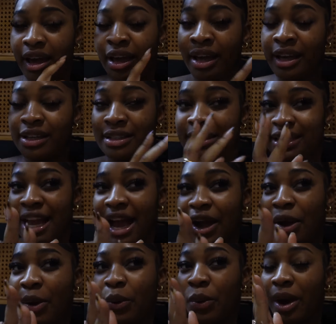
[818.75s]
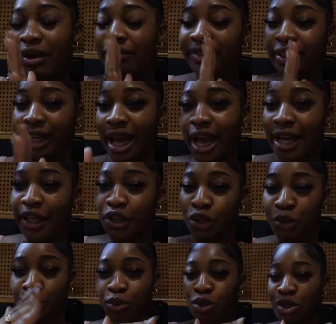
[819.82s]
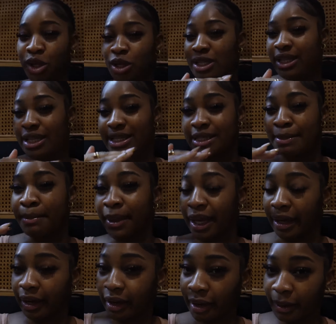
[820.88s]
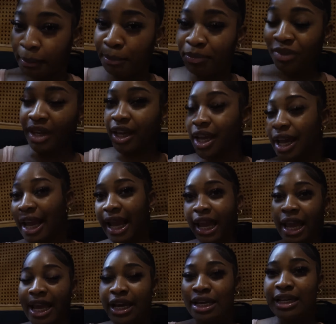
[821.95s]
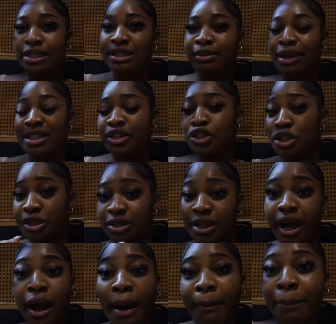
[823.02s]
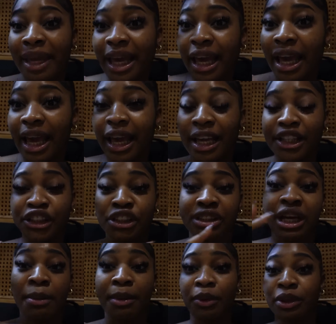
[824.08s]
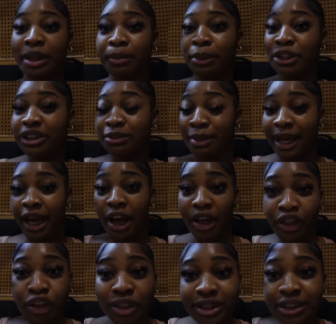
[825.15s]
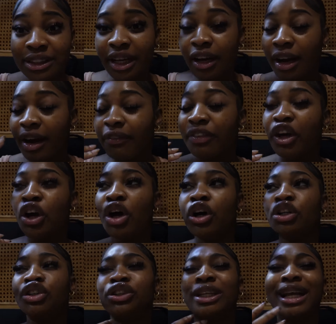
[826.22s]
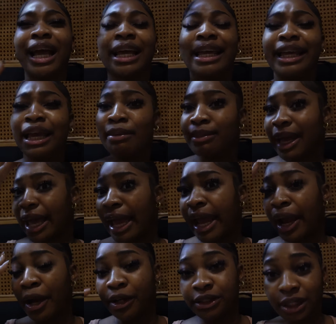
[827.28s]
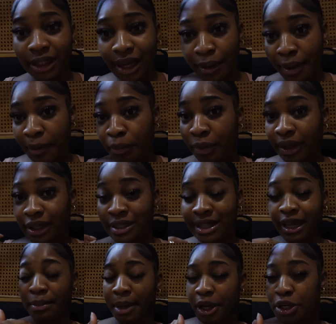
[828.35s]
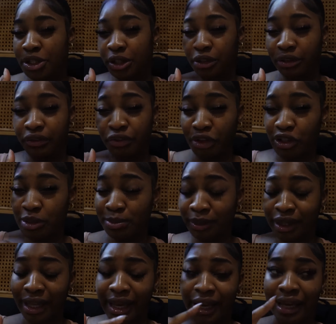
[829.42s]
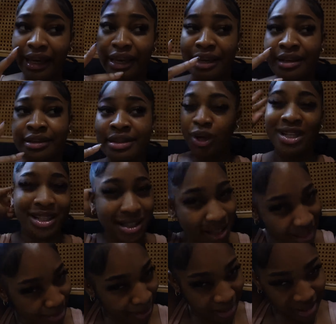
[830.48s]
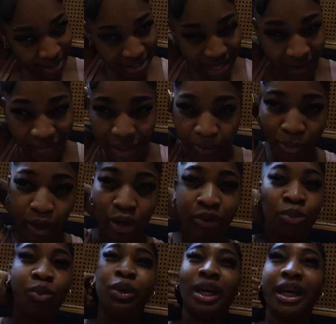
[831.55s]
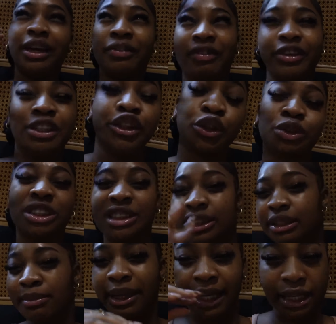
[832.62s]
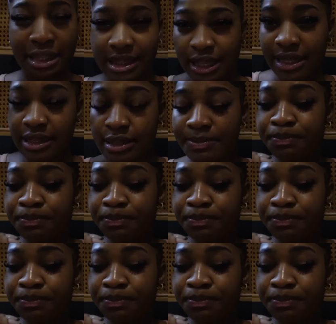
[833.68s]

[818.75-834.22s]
Because now I feel like I can do certain things better. And my sister's coming, and she's coming with a bunch of my other stuff, so, and I can get my hair done how I wanted to get my hair done in the first place. It just didn't make sense. Having a blonde wig for the shoot just didn't make any sense.